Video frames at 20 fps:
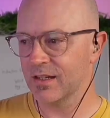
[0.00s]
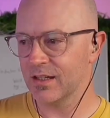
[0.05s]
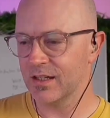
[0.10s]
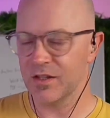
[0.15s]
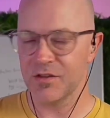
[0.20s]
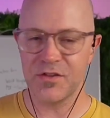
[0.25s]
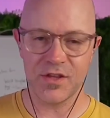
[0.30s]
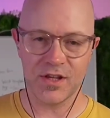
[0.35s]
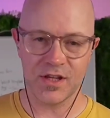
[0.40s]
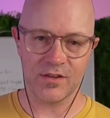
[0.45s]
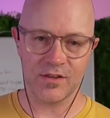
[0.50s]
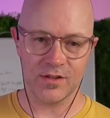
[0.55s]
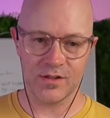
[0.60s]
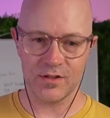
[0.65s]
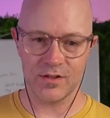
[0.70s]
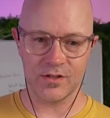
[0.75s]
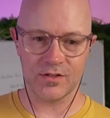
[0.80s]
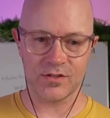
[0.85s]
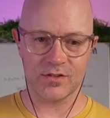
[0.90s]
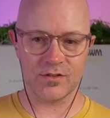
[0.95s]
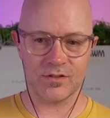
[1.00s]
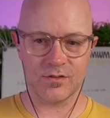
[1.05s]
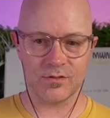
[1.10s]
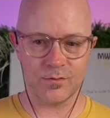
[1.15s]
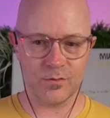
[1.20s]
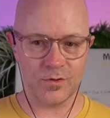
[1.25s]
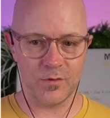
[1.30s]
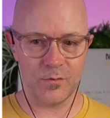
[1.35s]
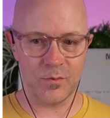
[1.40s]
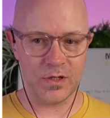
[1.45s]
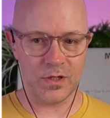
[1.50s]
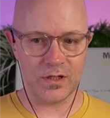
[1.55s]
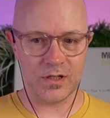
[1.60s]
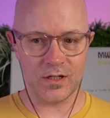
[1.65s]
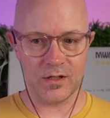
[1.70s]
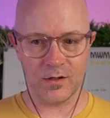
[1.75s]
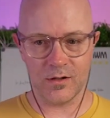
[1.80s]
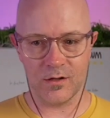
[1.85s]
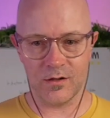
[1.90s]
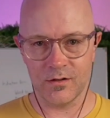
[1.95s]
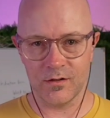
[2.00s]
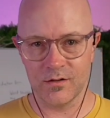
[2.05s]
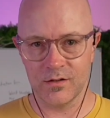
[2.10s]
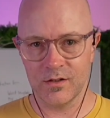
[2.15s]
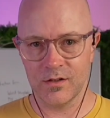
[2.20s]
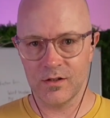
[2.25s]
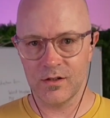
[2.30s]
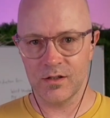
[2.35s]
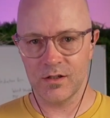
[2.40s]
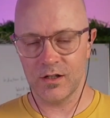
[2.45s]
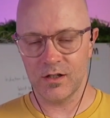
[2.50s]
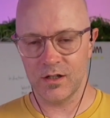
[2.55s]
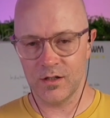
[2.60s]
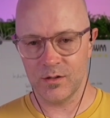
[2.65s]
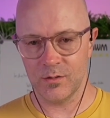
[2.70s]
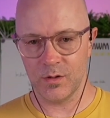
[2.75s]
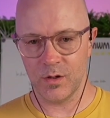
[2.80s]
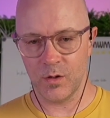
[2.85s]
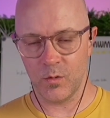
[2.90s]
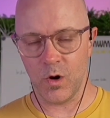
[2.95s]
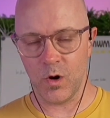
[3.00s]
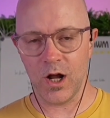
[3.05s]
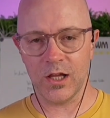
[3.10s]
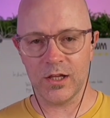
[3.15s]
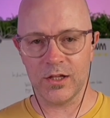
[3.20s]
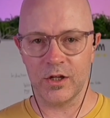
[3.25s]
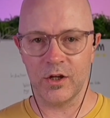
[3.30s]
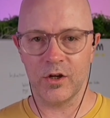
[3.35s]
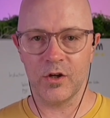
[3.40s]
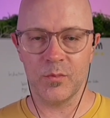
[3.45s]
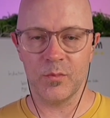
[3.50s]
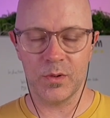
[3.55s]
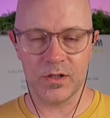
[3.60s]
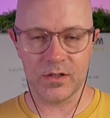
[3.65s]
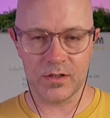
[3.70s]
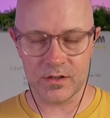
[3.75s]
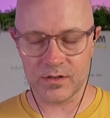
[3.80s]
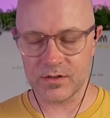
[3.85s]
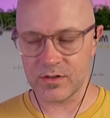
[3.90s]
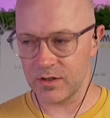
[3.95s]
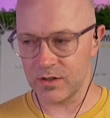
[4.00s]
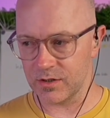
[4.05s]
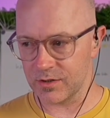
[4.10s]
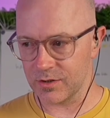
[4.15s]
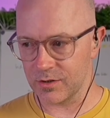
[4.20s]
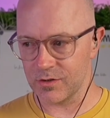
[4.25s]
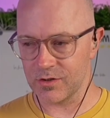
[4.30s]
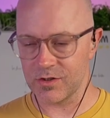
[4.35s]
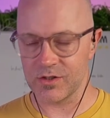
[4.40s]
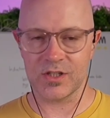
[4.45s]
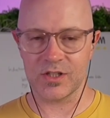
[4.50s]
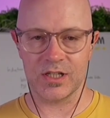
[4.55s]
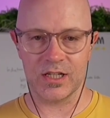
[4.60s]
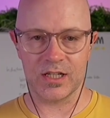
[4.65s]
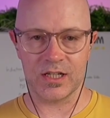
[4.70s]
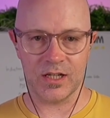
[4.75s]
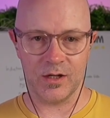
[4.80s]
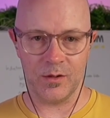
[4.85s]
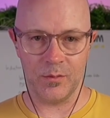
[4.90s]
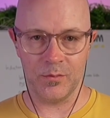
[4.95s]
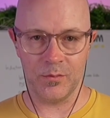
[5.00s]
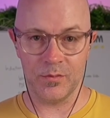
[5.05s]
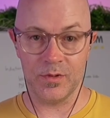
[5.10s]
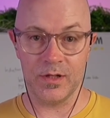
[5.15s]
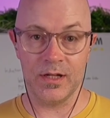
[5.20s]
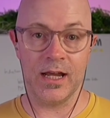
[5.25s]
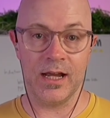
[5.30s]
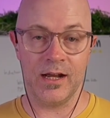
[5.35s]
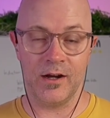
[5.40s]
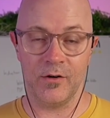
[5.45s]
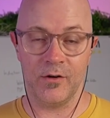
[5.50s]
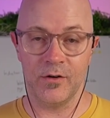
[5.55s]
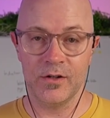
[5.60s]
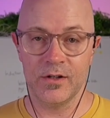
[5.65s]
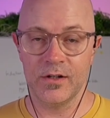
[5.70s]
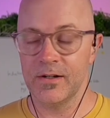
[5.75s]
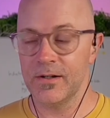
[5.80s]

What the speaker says: You'd think that this would have been here a while ago, but now it's good to see it come now.